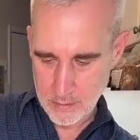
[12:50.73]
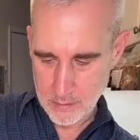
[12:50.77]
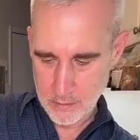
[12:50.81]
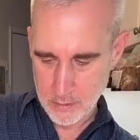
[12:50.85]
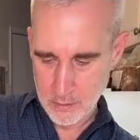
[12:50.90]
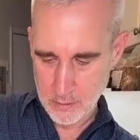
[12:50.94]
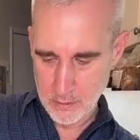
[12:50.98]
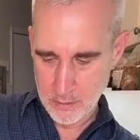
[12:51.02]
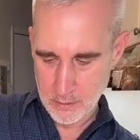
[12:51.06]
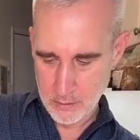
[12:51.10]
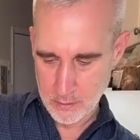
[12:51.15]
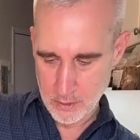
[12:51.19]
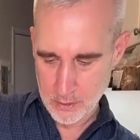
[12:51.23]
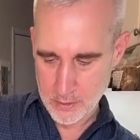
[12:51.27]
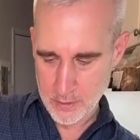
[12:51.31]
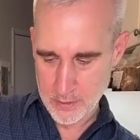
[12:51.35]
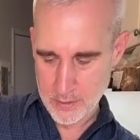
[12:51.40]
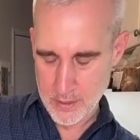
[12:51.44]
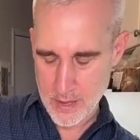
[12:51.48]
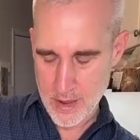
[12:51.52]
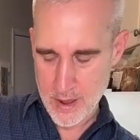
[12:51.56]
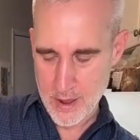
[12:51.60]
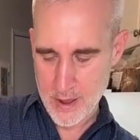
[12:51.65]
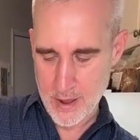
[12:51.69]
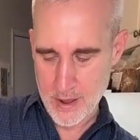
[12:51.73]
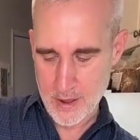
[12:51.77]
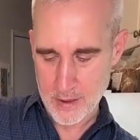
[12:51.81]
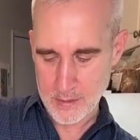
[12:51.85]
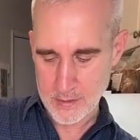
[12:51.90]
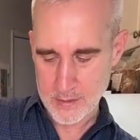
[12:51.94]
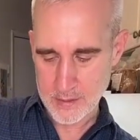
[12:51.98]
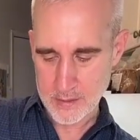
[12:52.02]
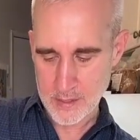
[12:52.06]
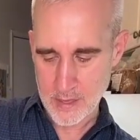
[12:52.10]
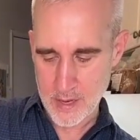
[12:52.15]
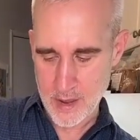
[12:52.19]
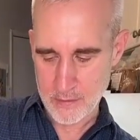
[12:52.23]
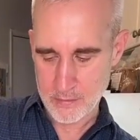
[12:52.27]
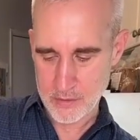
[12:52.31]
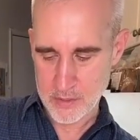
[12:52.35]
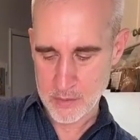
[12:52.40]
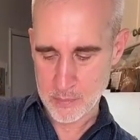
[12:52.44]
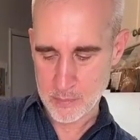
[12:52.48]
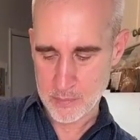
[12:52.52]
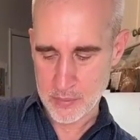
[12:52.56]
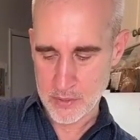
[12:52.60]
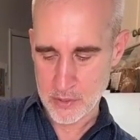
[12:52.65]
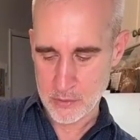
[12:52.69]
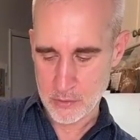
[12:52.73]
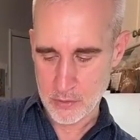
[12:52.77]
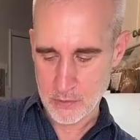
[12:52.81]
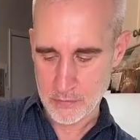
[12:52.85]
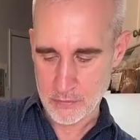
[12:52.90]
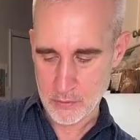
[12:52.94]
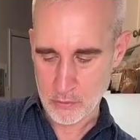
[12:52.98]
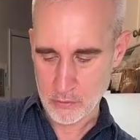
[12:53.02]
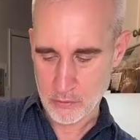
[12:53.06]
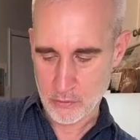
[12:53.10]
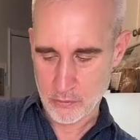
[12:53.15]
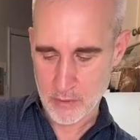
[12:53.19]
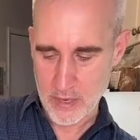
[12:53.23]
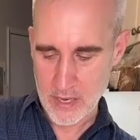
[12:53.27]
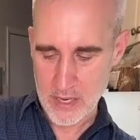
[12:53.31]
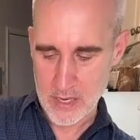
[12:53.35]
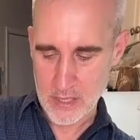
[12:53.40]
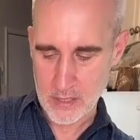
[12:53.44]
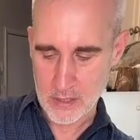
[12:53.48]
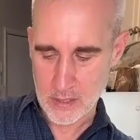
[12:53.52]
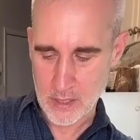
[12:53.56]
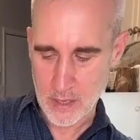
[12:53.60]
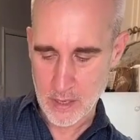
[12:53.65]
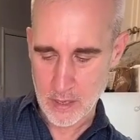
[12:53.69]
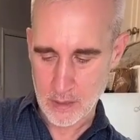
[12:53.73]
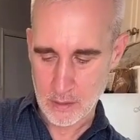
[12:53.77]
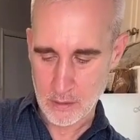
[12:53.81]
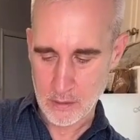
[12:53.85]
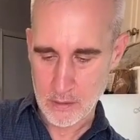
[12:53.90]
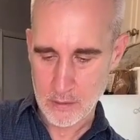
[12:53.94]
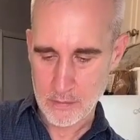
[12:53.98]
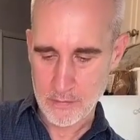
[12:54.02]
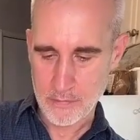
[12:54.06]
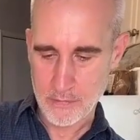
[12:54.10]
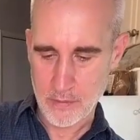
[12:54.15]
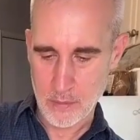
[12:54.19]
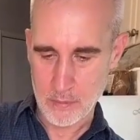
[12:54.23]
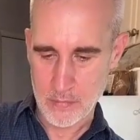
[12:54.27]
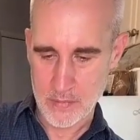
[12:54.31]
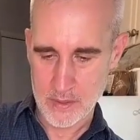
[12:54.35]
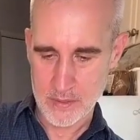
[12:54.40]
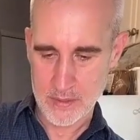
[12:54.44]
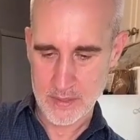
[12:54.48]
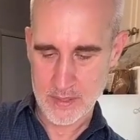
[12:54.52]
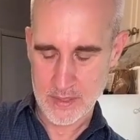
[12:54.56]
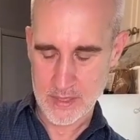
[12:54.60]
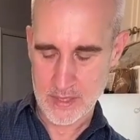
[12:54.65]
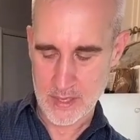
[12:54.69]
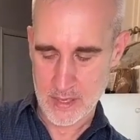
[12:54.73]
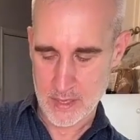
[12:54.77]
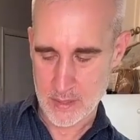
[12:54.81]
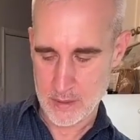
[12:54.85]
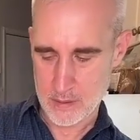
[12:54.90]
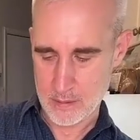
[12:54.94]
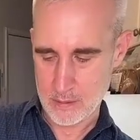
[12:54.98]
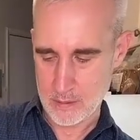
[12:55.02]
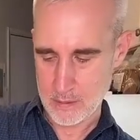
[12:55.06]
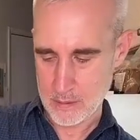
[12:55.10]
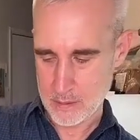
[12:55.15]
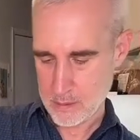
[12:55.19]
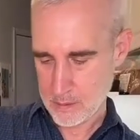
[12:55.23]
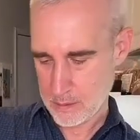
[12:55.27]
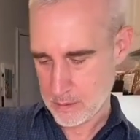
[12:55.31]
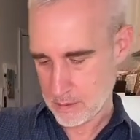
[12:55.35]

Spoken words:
Oh, look at that. It's going to have this beautiful green color from the skin.